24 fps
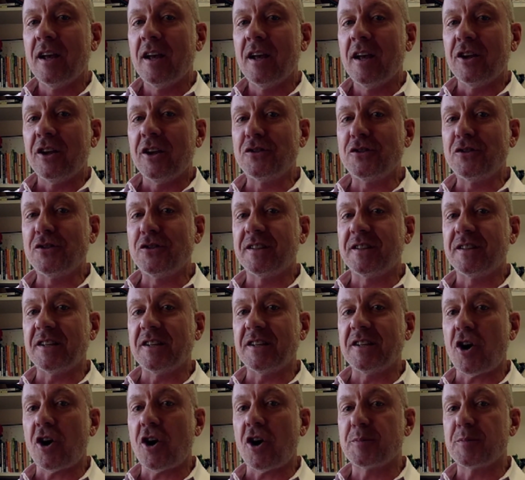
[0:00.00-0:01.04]
use a
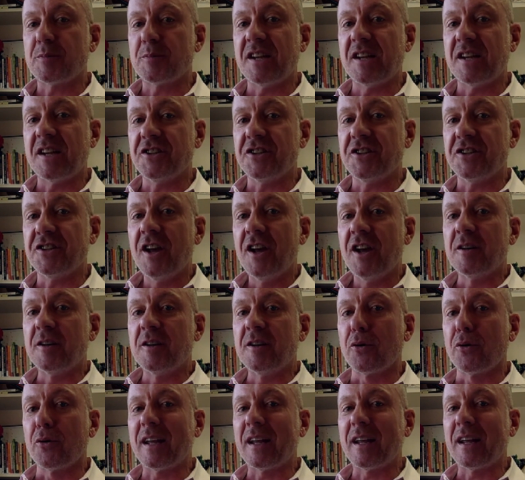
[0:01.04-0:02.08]
discharge petition to
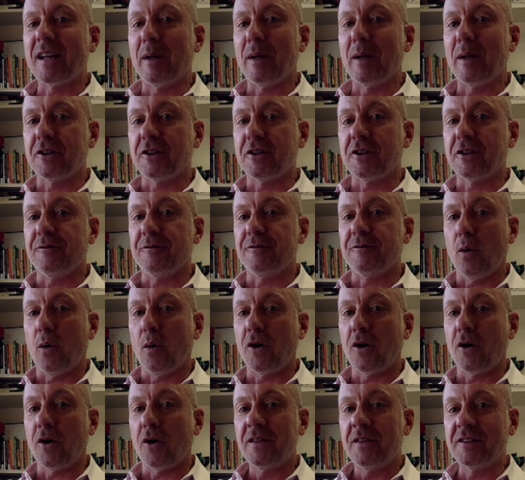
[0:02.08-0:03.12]
bring a bill to the
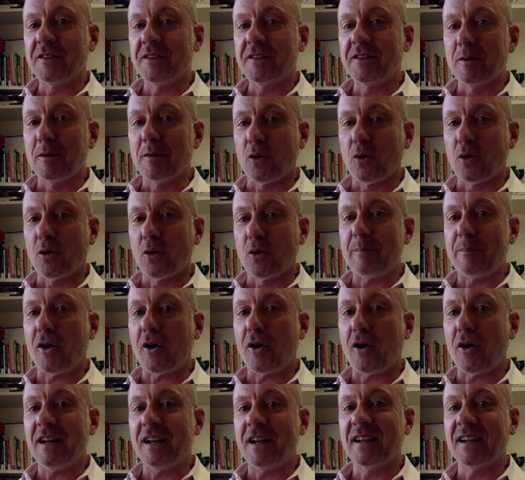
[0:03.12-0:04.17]
floor that the majority
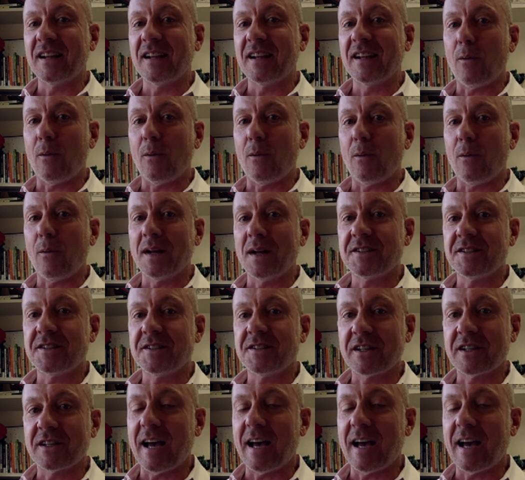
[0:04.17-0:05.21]
party does not want to
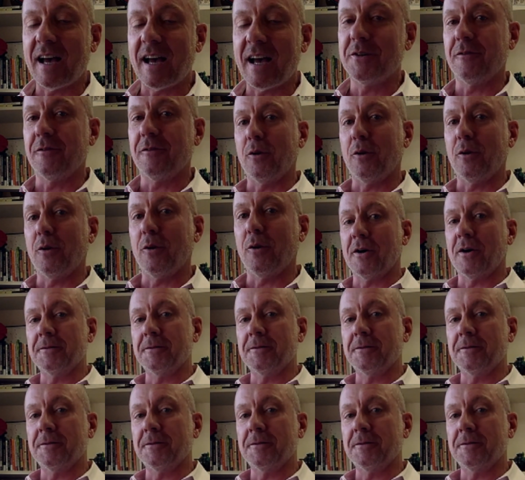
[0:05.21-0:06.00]
come to the floor.